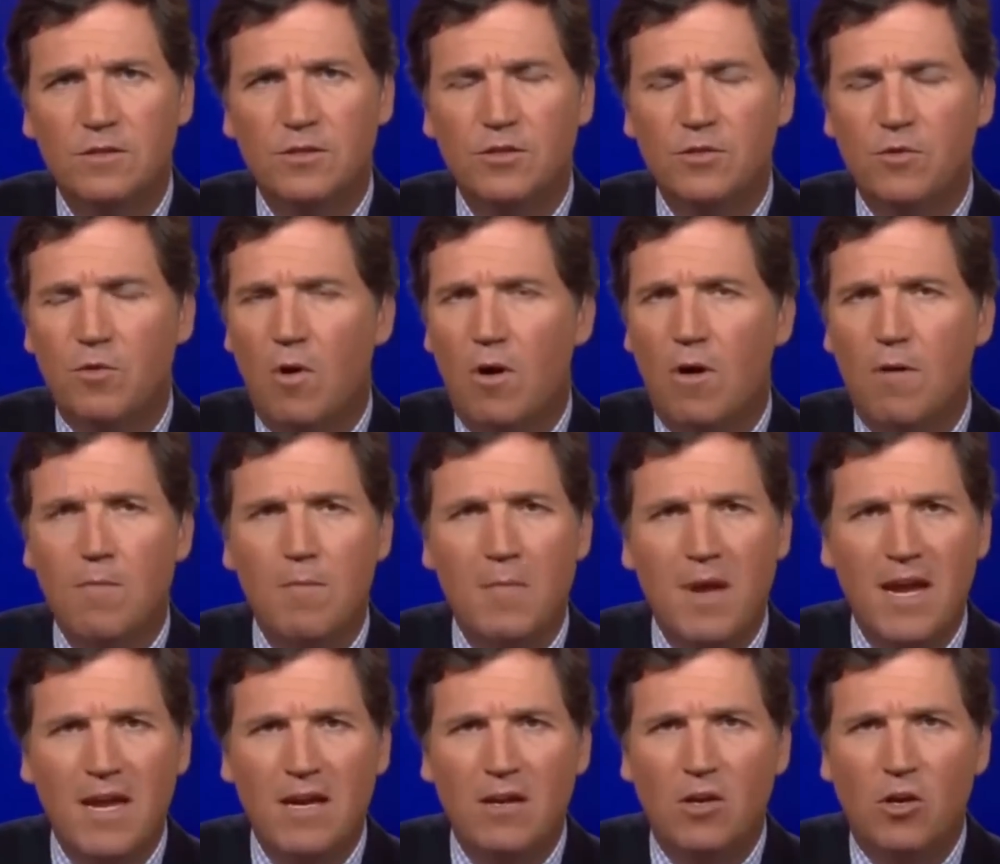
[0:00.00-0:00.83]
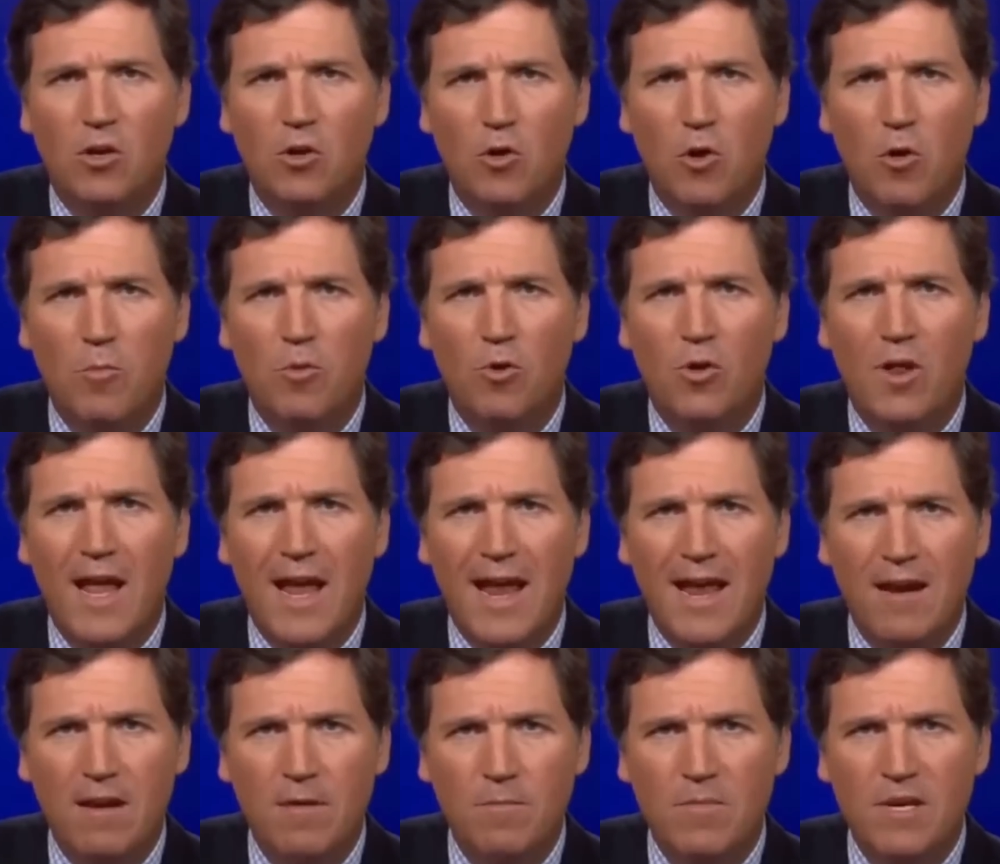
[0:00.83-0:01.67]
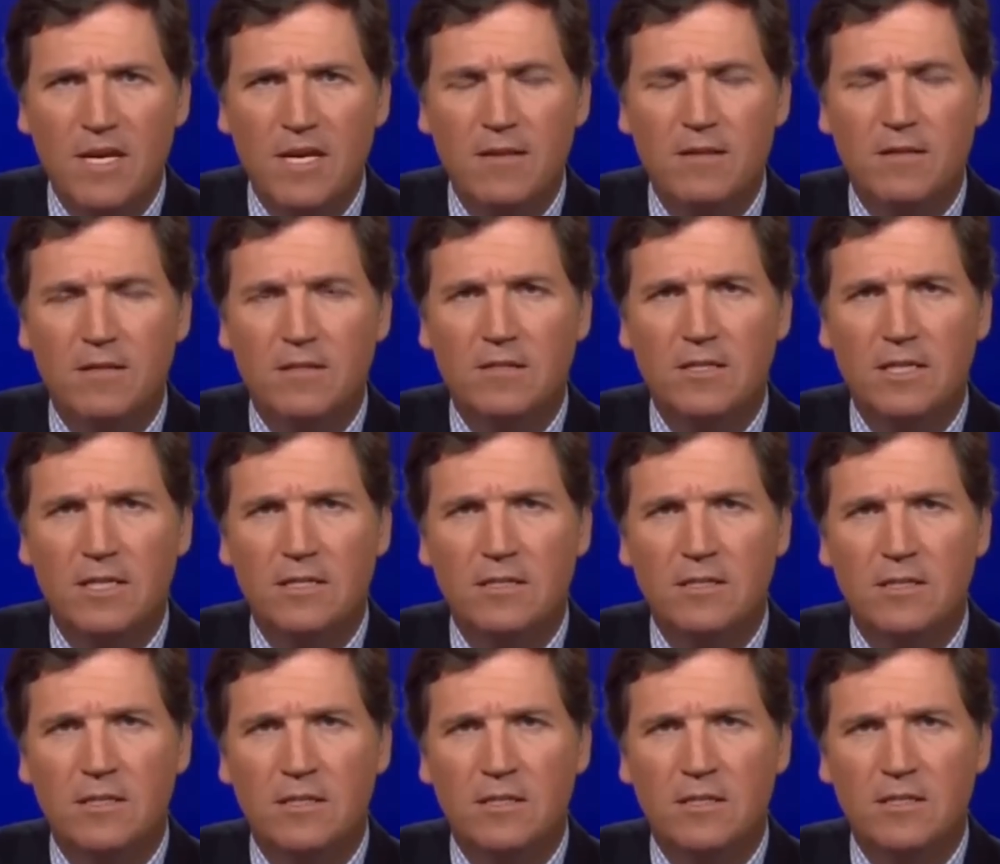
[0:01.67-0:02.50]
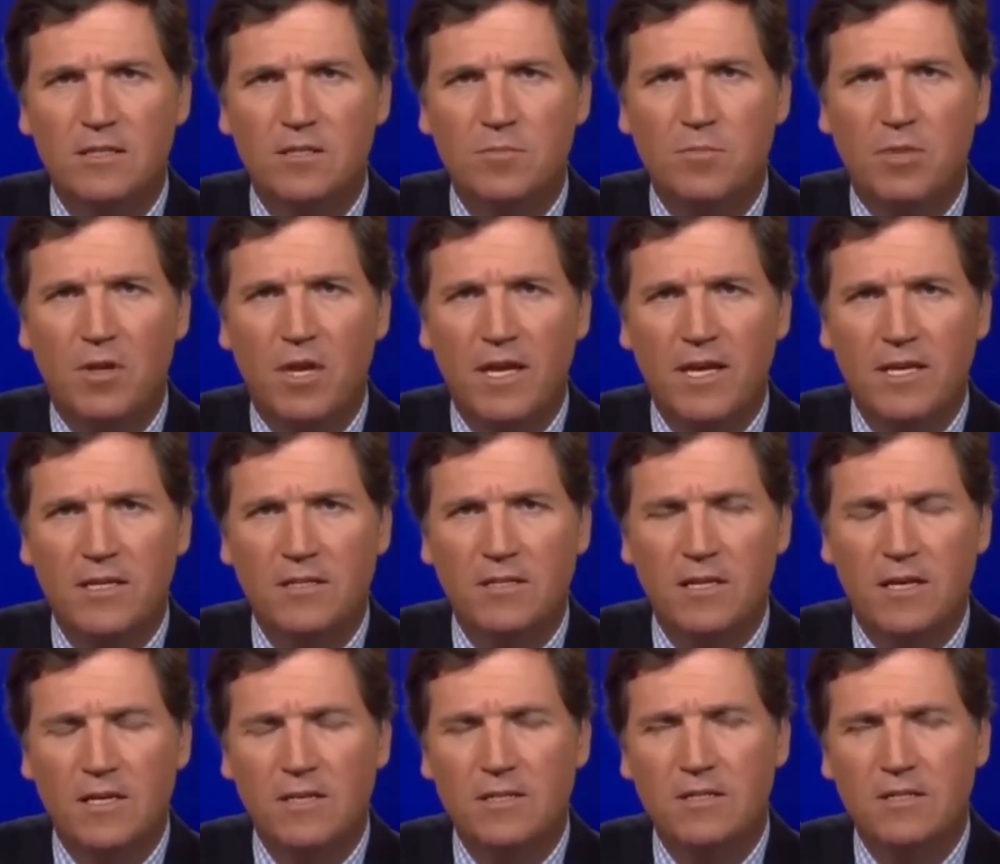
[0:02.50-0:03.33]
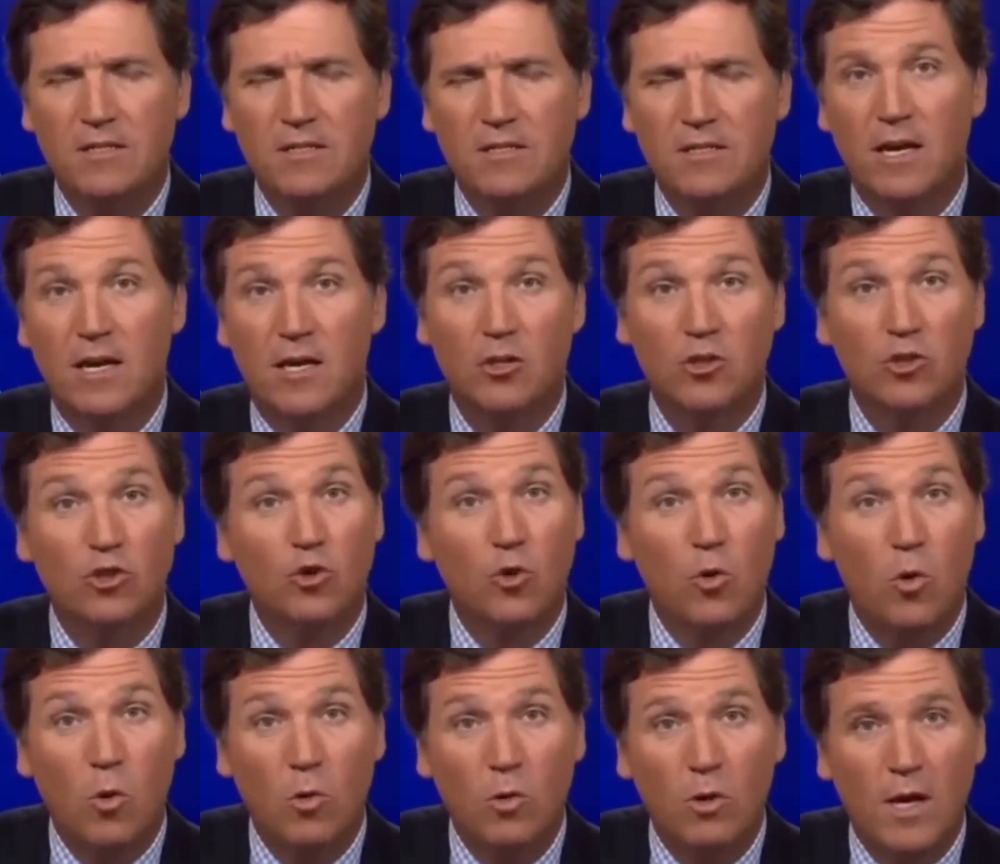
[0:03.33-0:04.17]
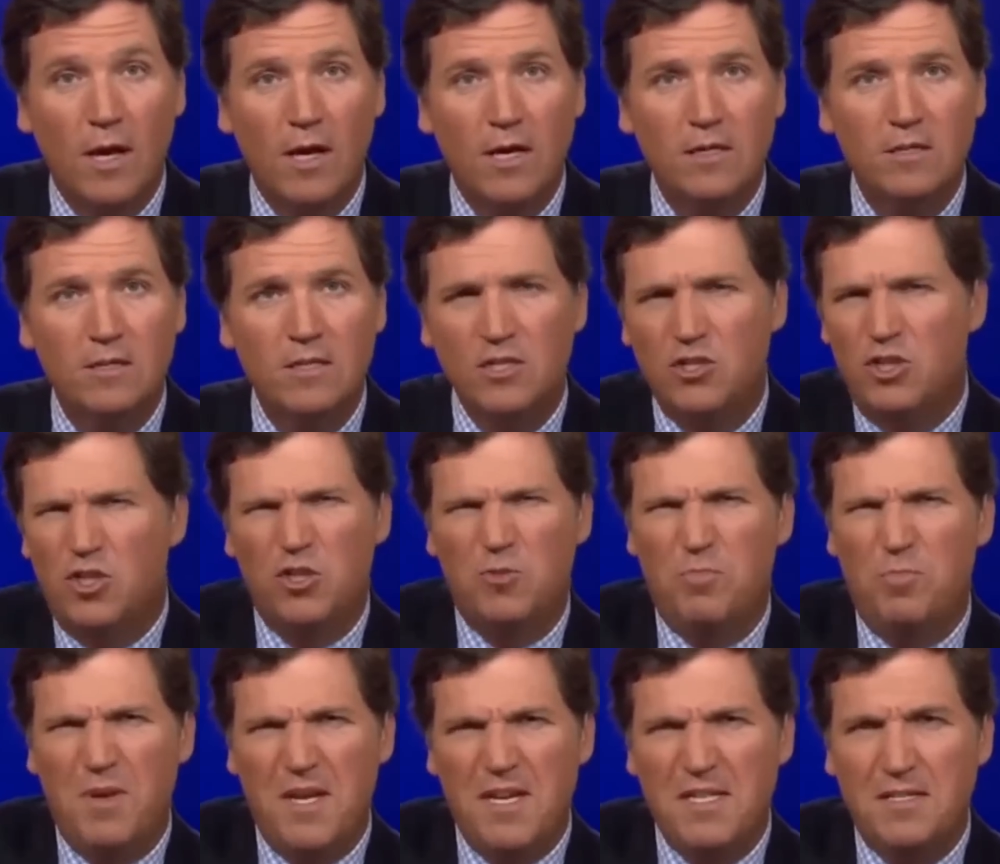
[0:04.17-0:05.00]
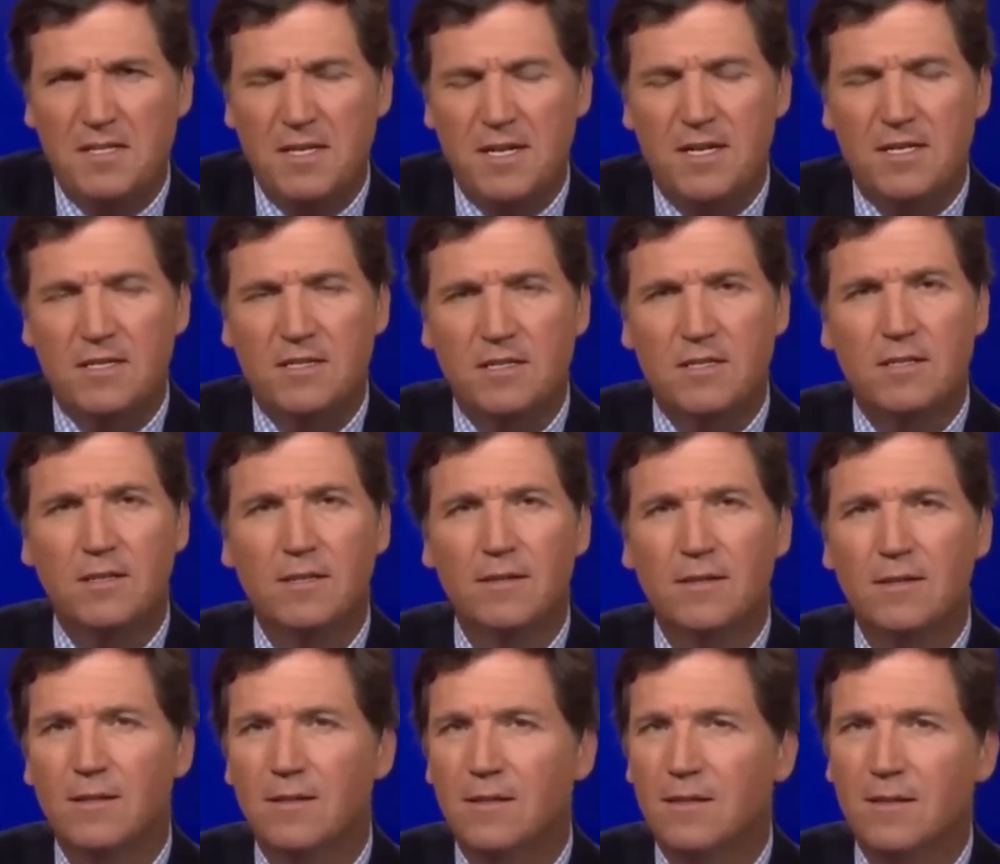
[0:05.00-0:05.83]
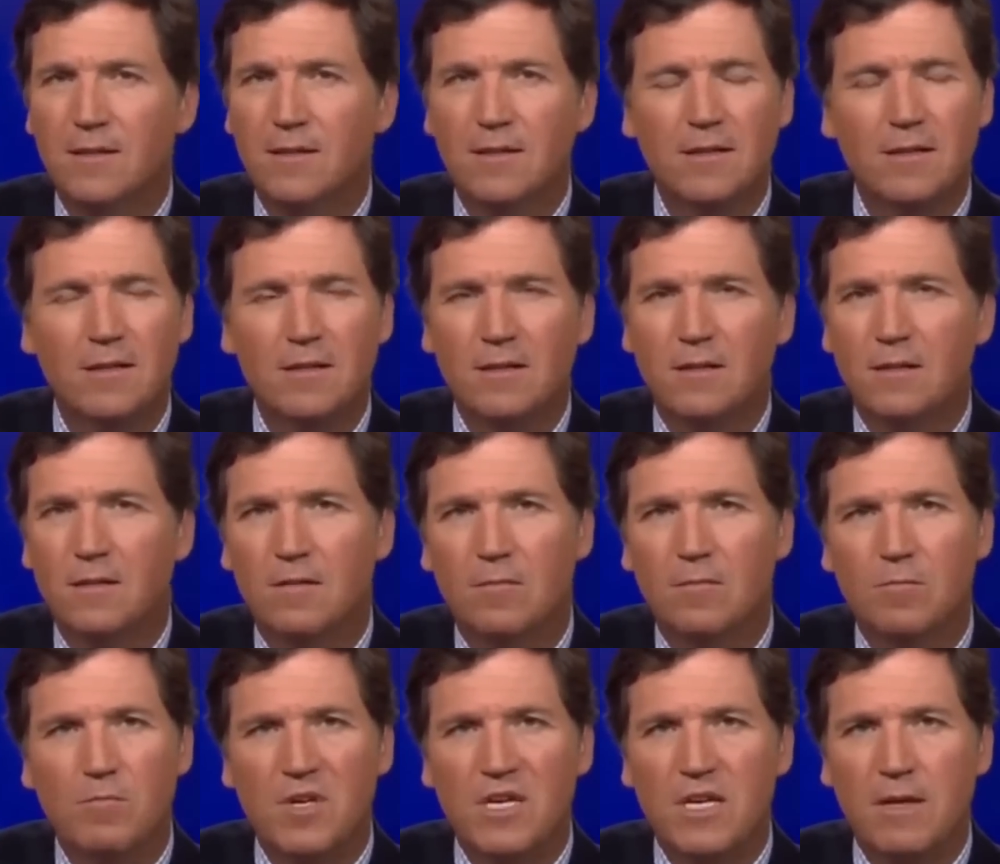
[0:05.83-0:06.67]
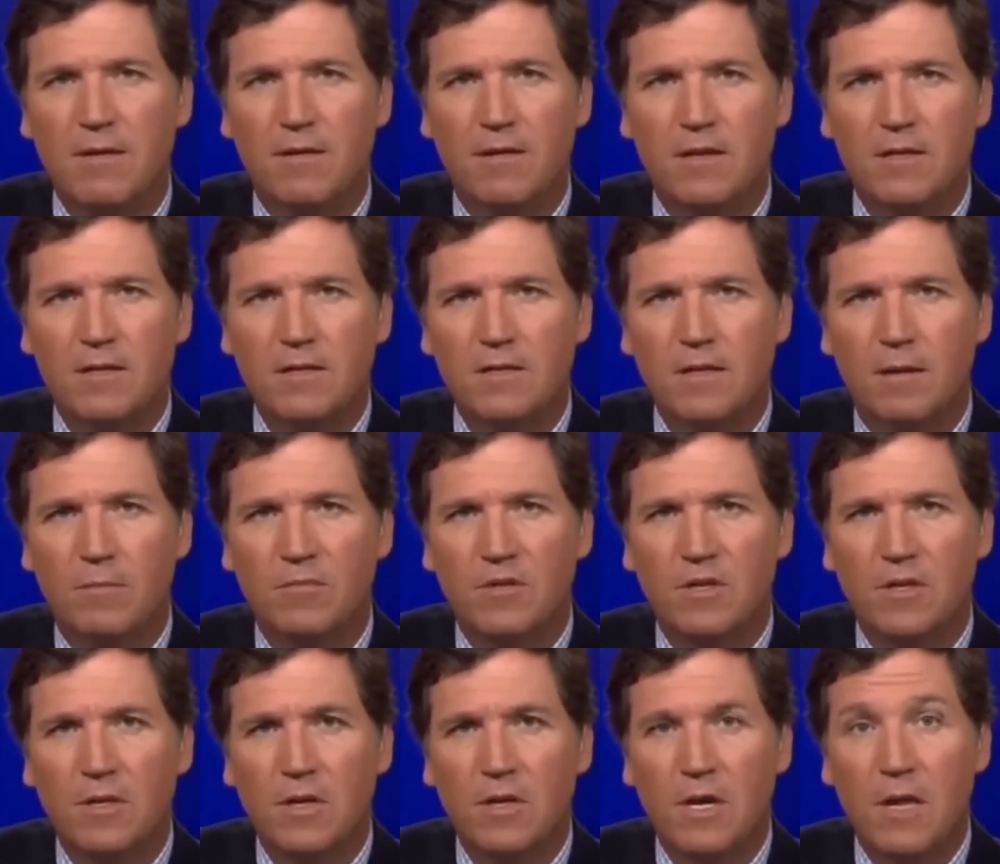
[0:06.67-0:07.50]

to our main global enemy that seeks to displace us and control us. It's just business beneath contempt.